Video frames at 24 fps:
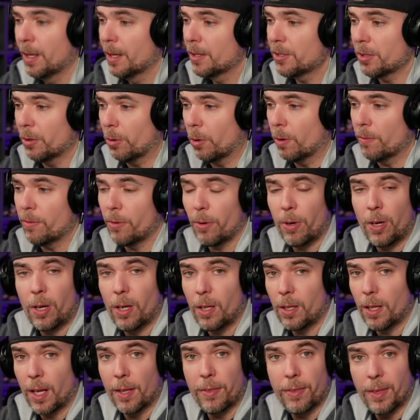So
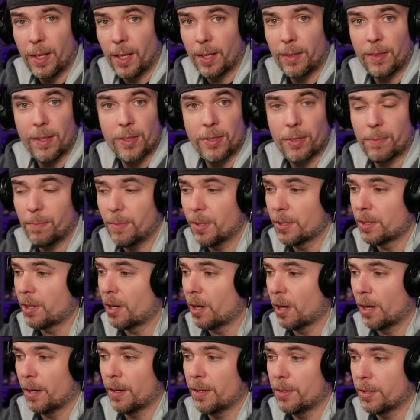overall, I think this
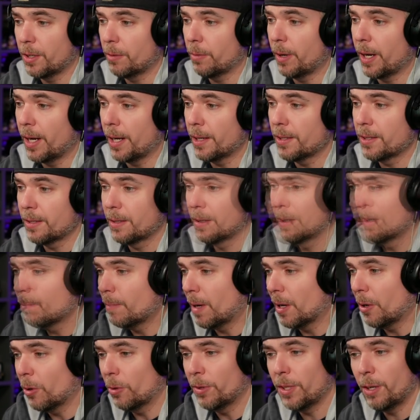card is great.
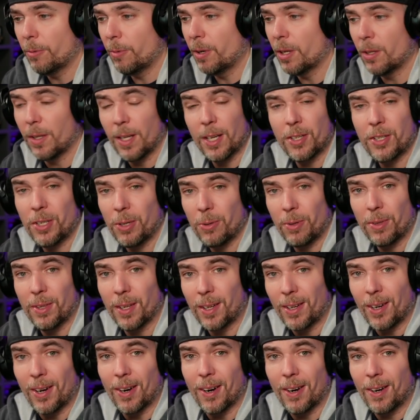My only real issue with the
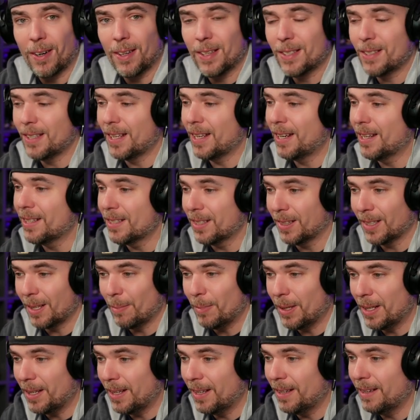card is that it's
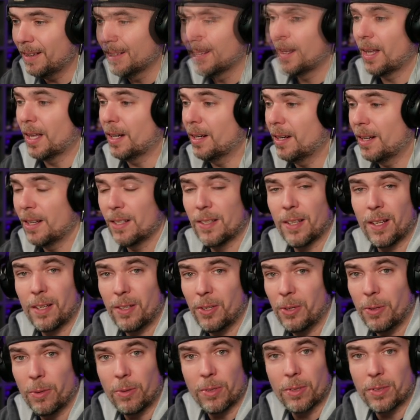limited, and it is a
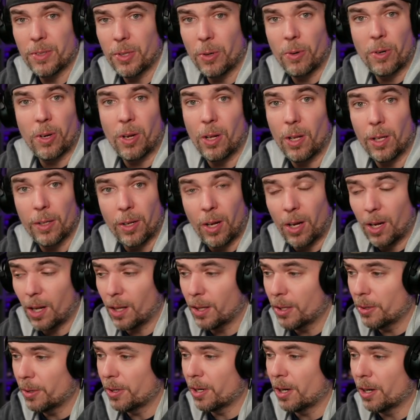new so-called
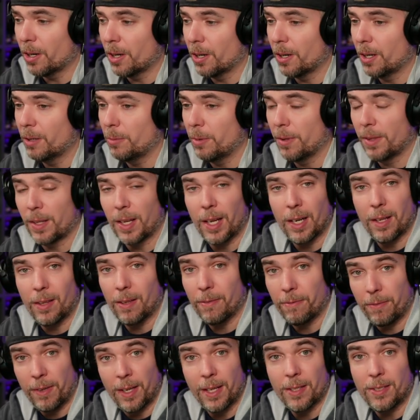holo card with kind of the
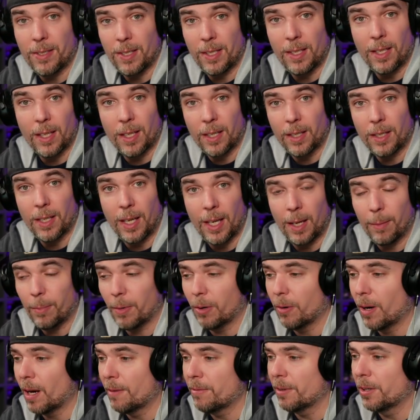fancy in-game
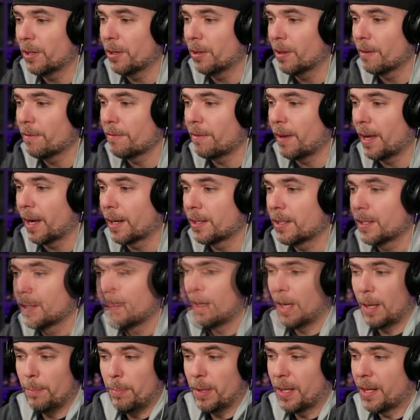graphical effect.
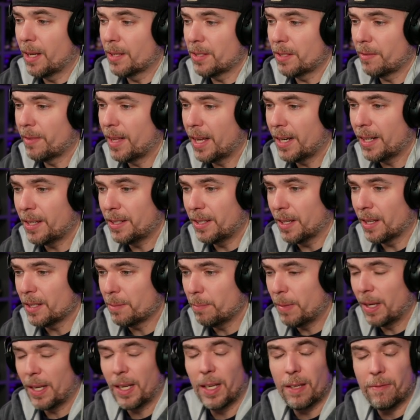And because of that, it does
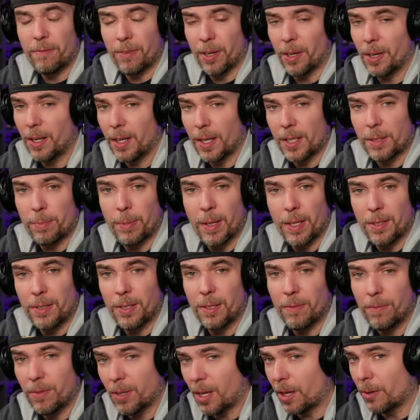make it very
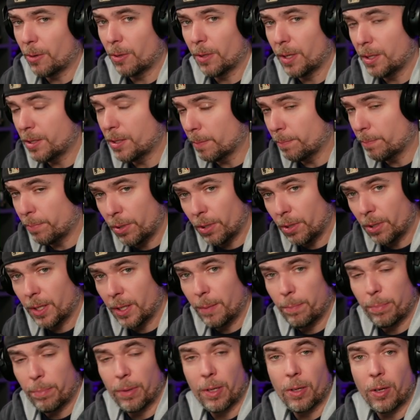expensive, not only to pull
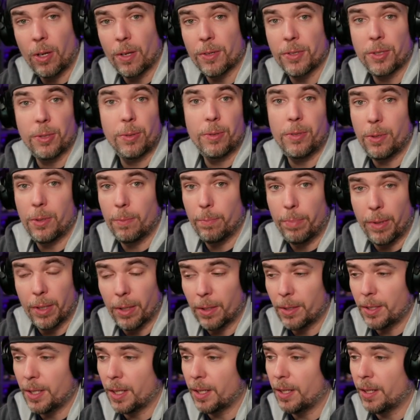it, but also to
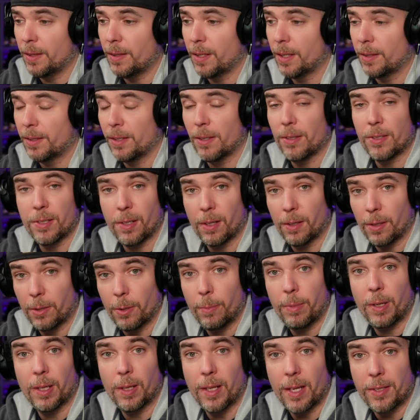build it, and that there's a little
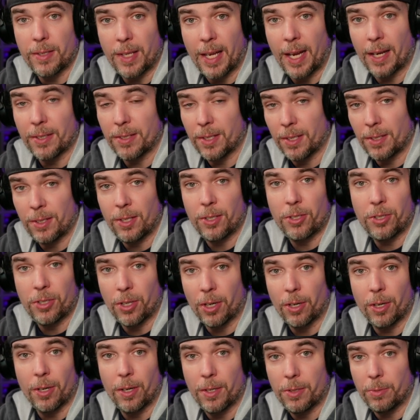bit less access to
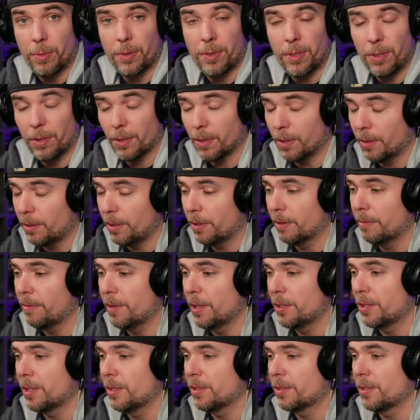shards with your
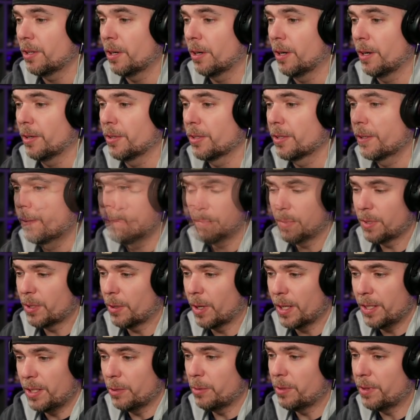vision stars. So
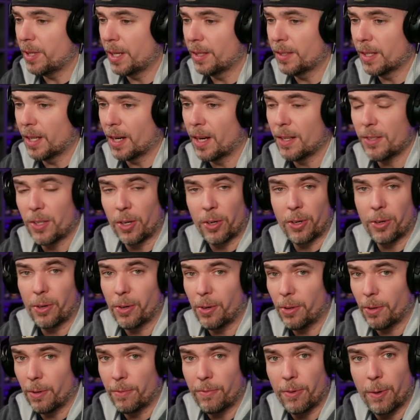I do think that is a
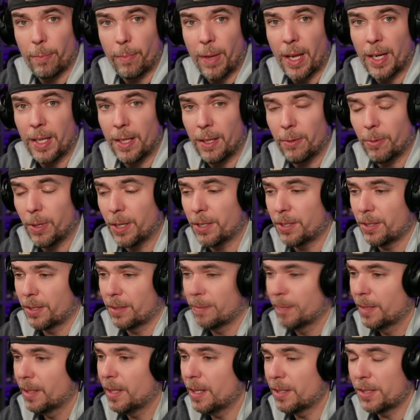hurdle for many, which
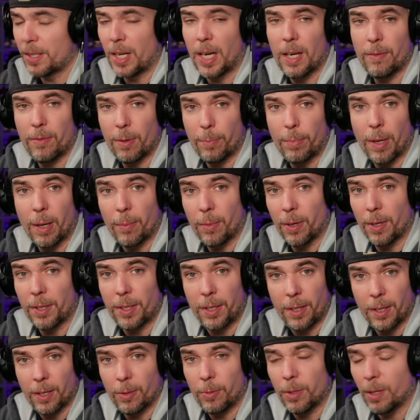is kind of a bummer
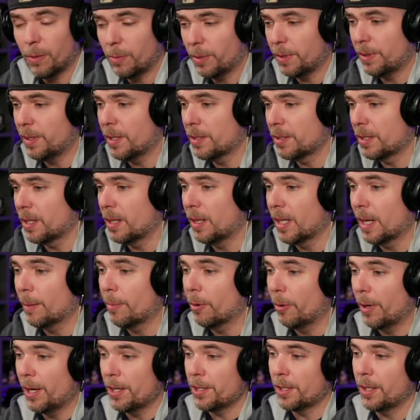here with this
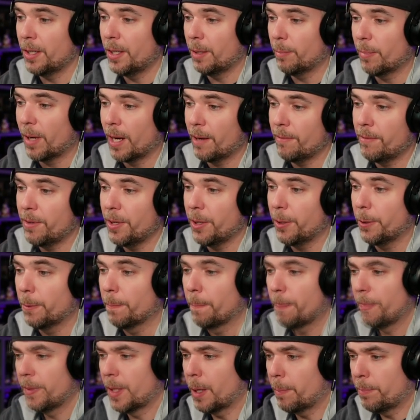collaboration in my view.
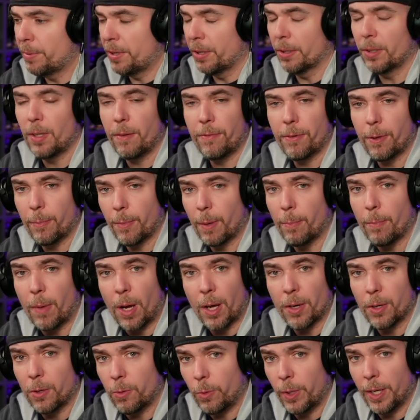Now, purely from a
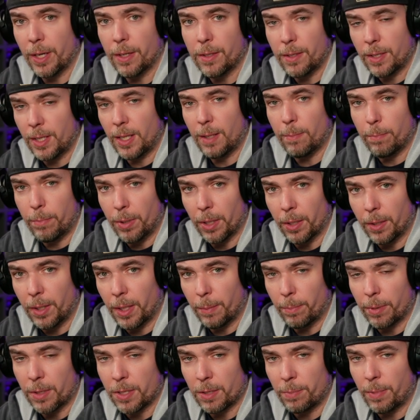mono-win team
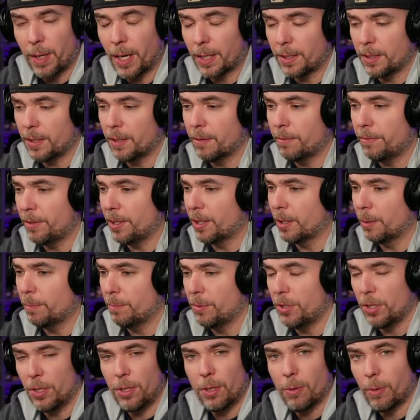building perspective,
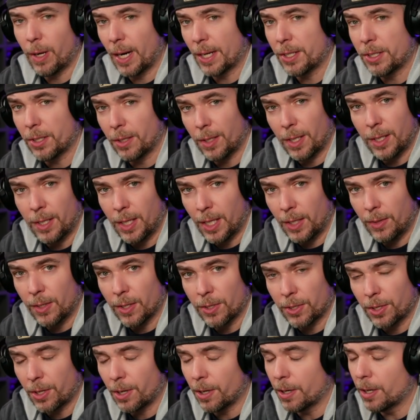do you actually need
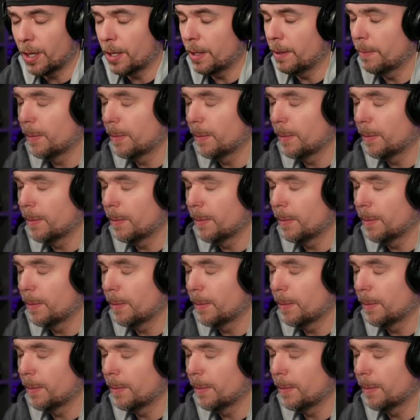this card?